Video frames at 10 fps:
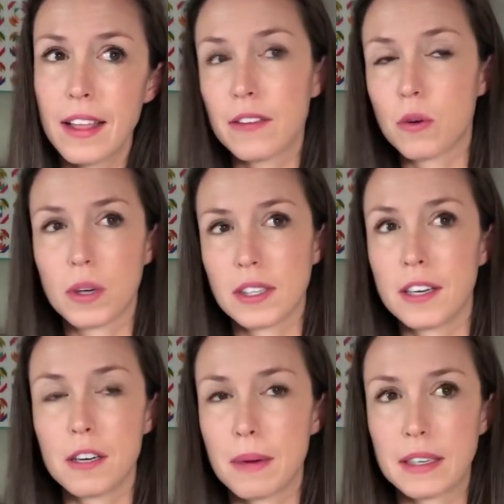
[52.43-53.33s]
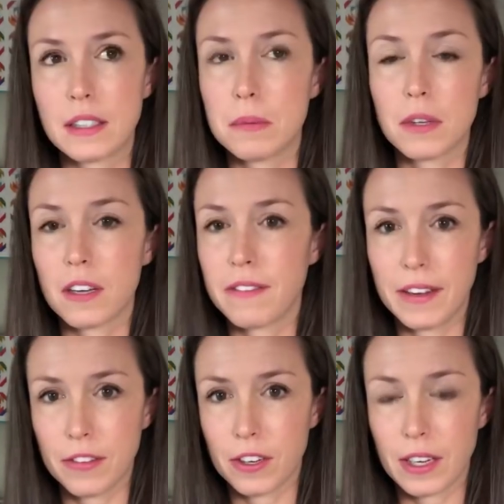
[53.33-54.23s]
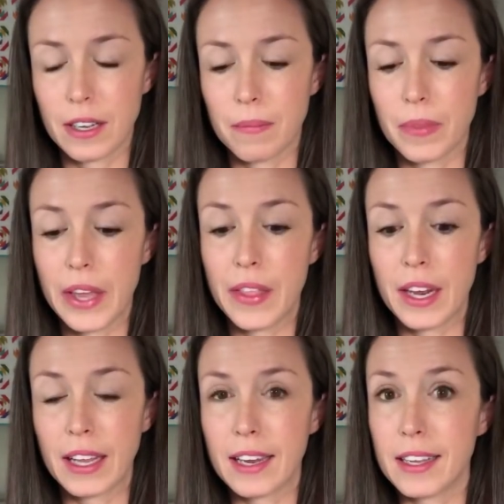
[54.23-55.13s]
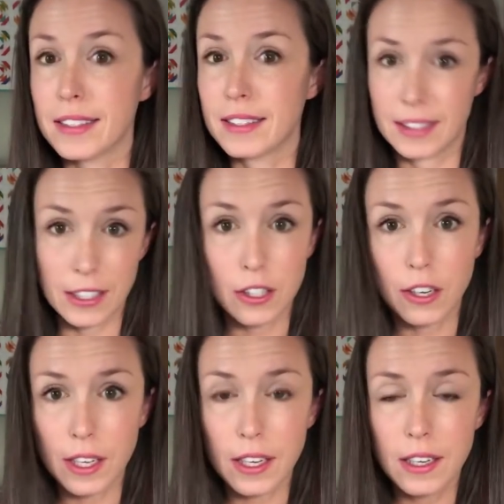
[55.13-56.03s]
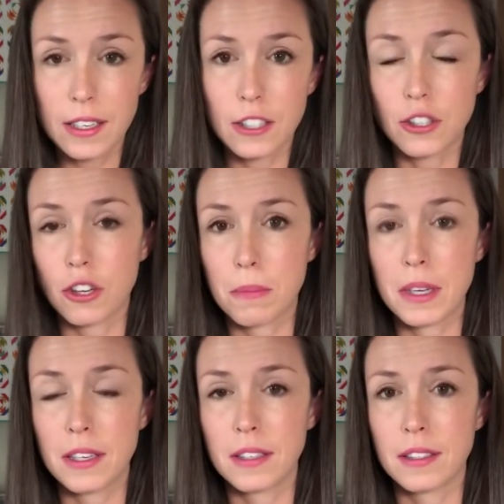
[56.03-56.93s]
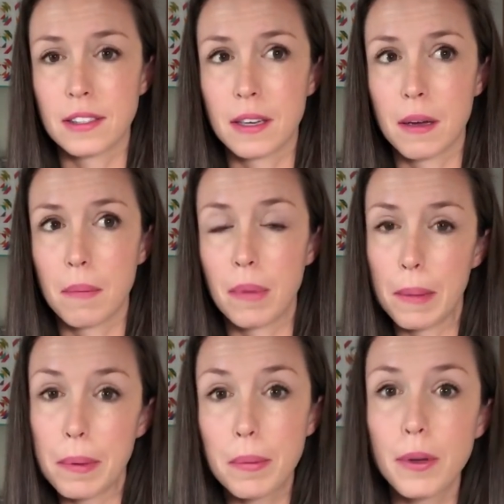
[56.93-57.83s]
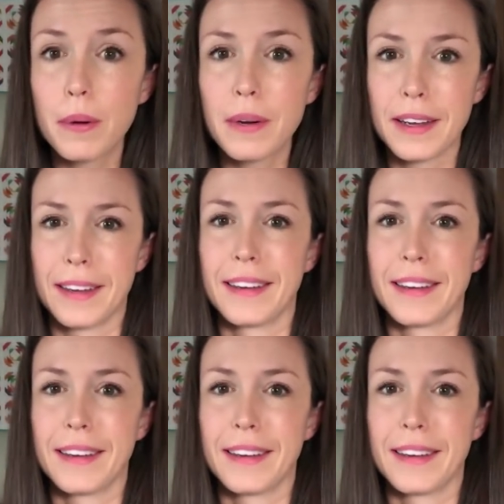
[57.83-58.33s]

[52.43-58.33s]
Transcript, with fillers: And of course I didn't go back to sleep till like 5.30. And then again at 6.30 to show me his puppy poo.